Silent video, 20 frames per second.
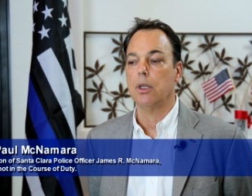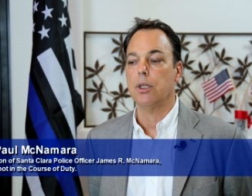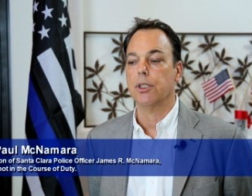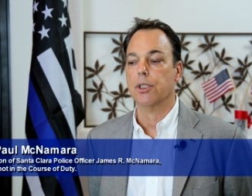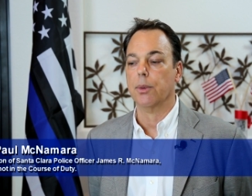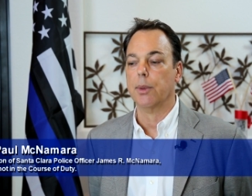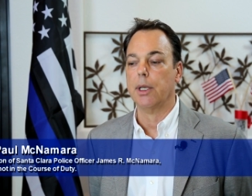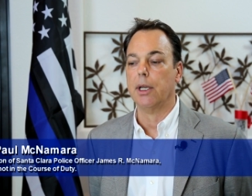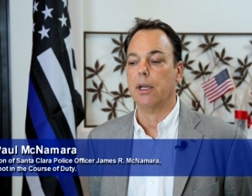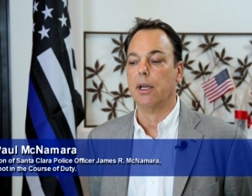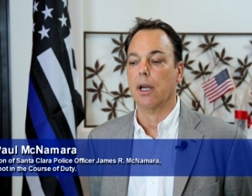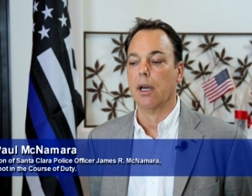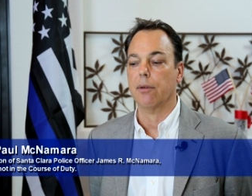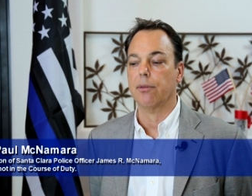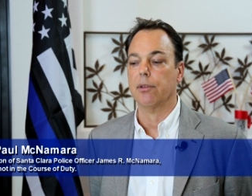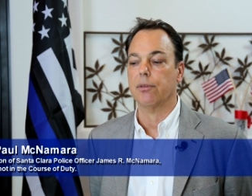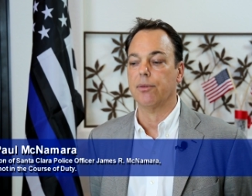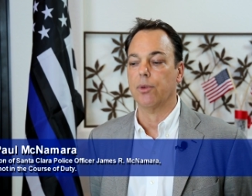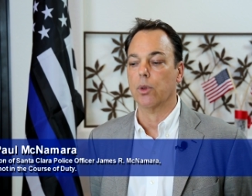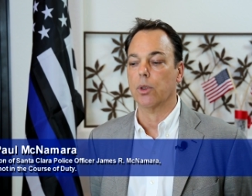So he didn't
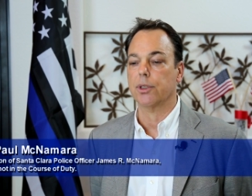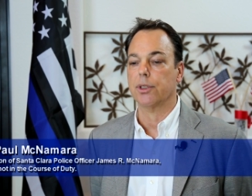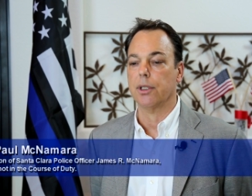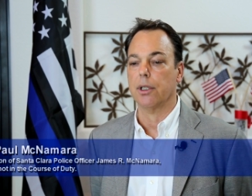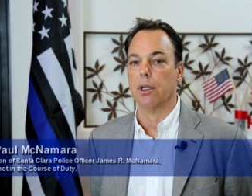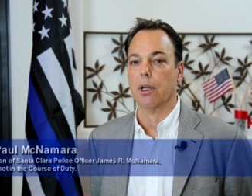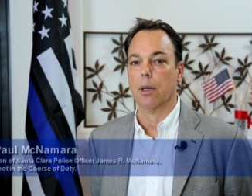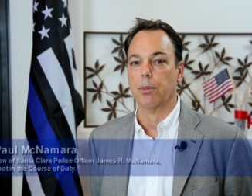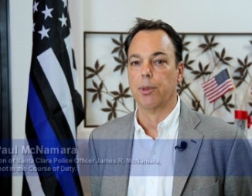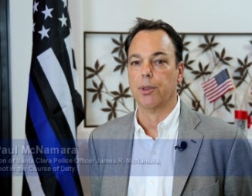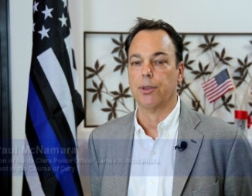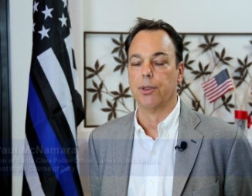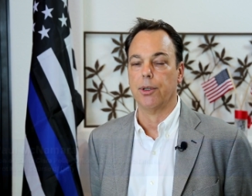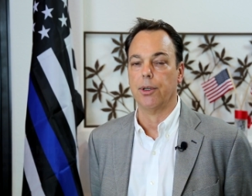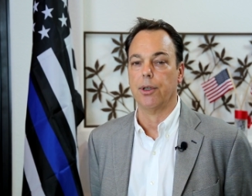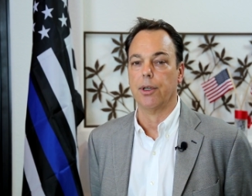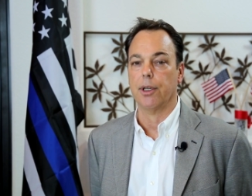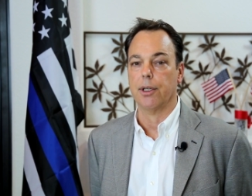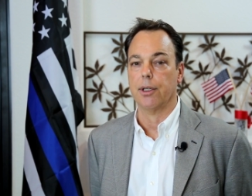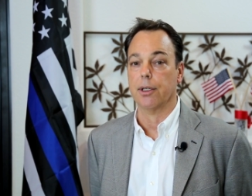have the fortunate
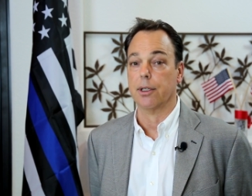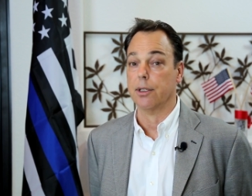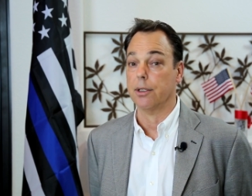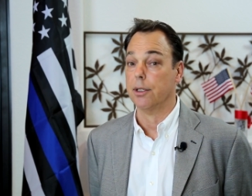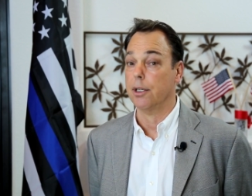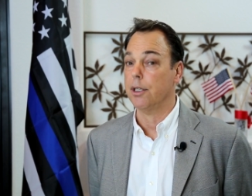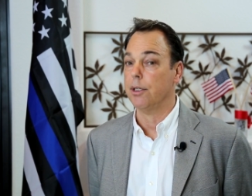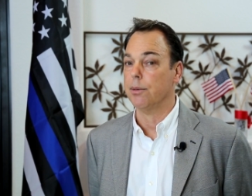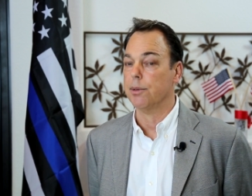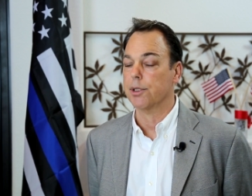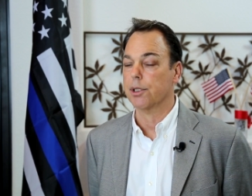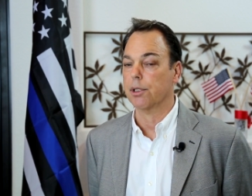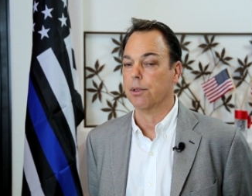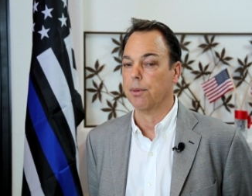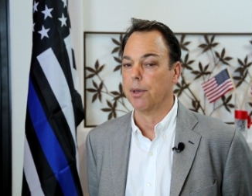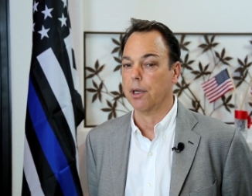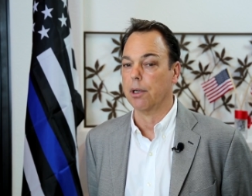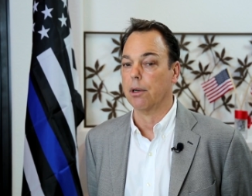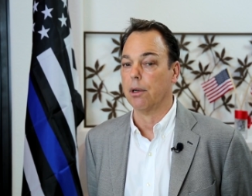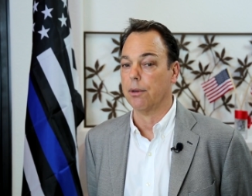opportunity to continue his career,